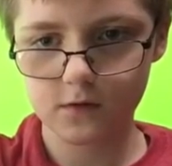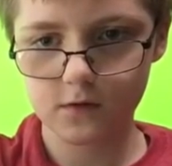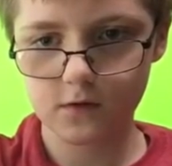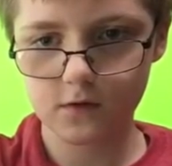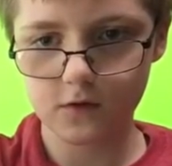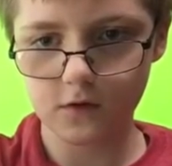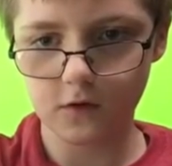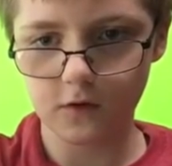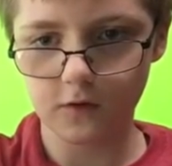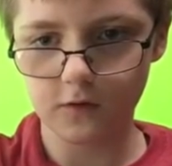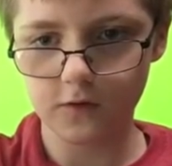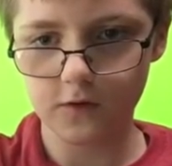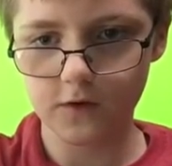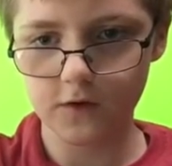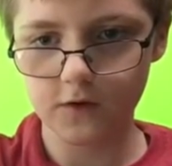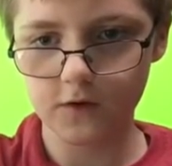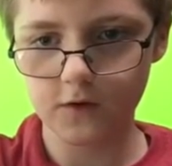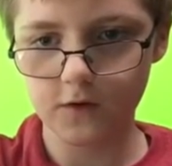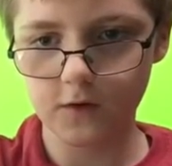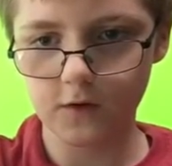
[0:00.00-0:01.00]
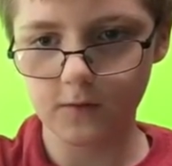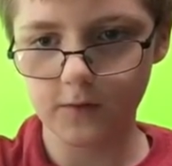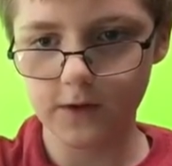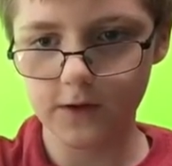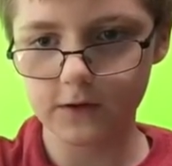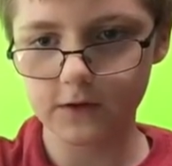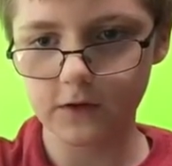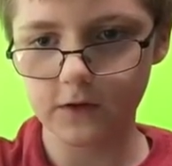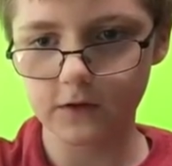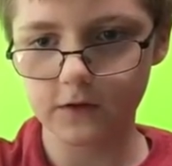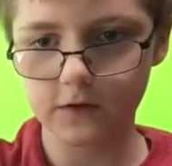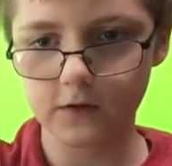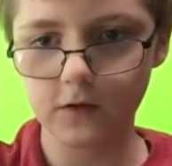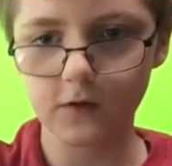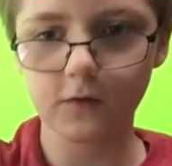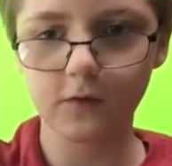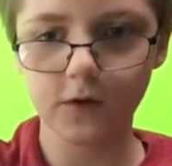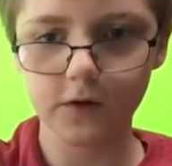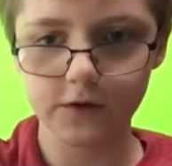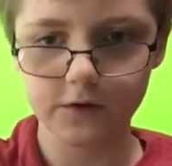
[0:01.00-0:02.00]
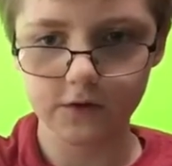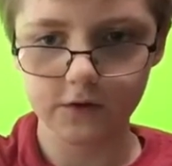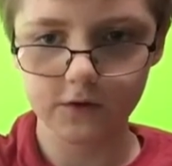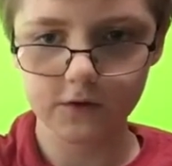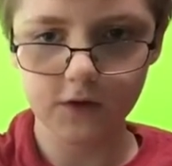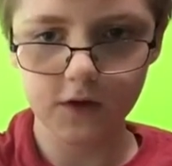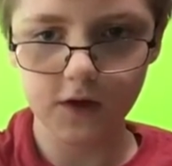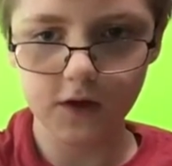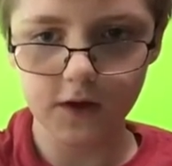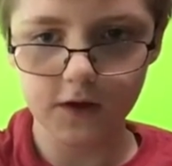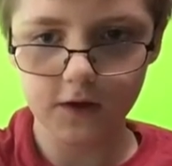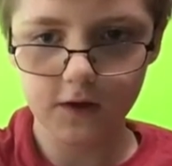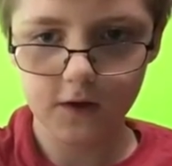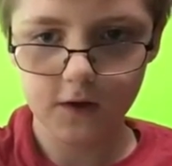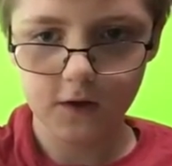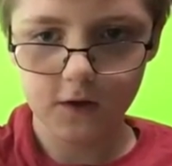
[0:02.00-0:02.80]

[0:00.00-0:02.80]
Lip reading: so it'll make sense to you once you see it.